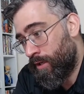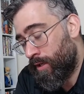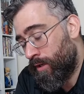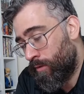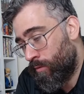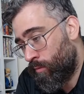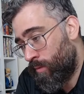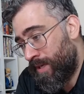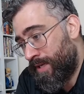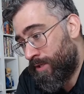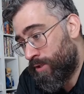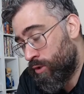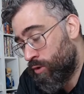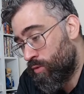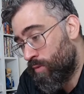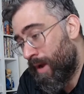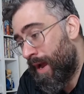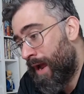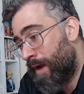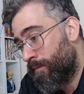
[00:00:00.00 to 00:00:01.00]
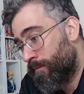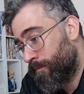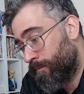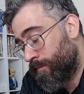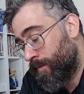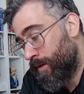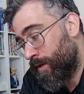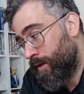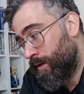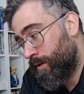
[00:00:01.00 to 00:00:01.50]
we do have
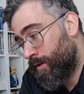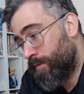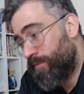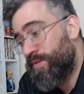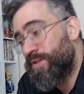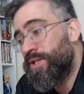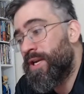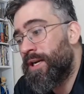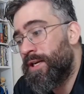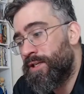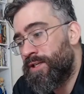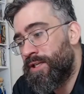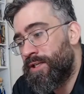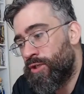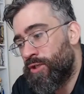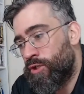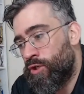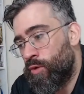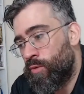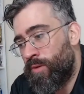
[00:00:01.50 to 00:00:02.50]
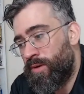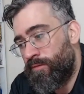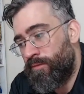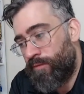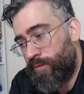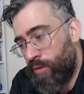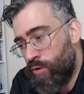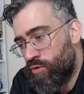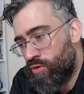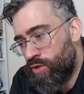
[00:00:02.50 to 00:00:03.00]
the facility to do in
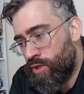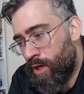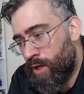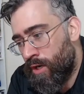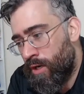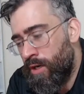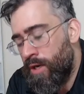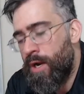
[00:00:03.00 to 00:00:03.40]
future,